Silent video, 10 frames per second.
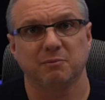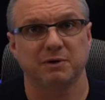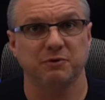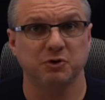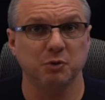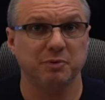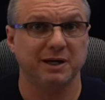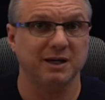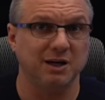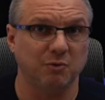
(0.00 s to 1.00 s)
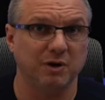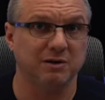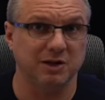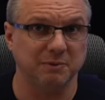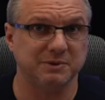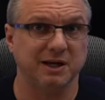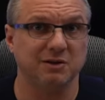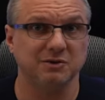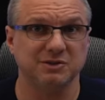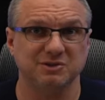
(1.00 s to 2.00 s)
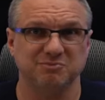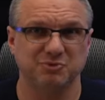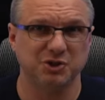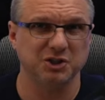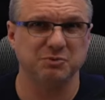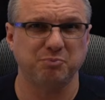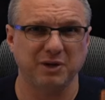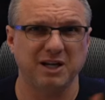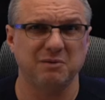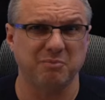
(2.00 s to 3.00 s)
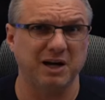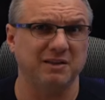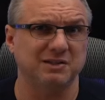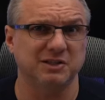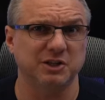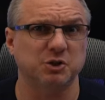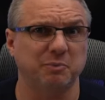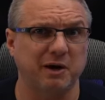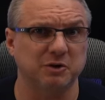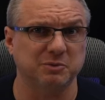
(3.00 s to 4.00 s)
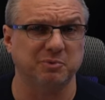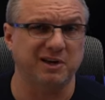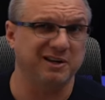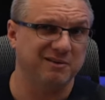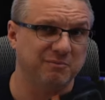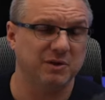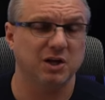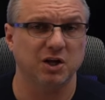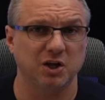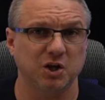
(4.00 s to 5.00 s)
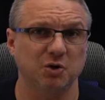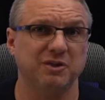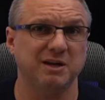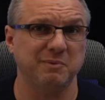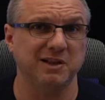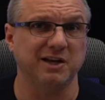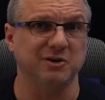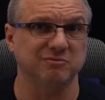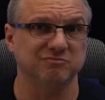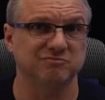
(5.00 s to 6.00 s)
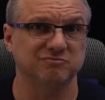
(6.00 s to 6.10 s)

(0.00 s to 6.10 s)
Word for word: But if you do plan to get one of the upscalers, just plan on buying this additional power supply. You'll thank me later.